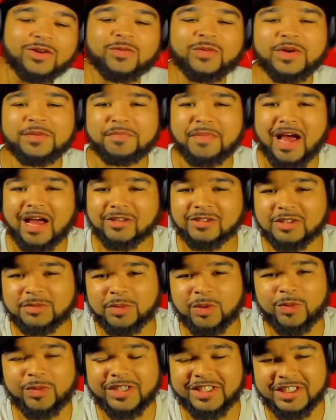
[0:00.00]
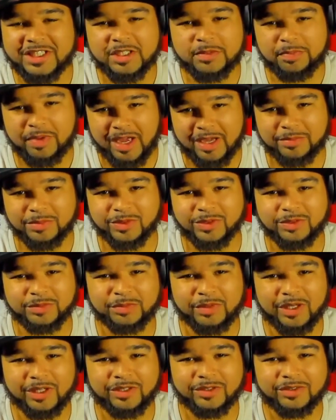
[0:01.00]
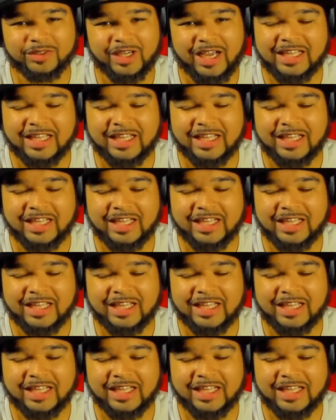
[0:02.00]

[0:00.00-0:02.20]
we mountains, but we just pebbles, bro.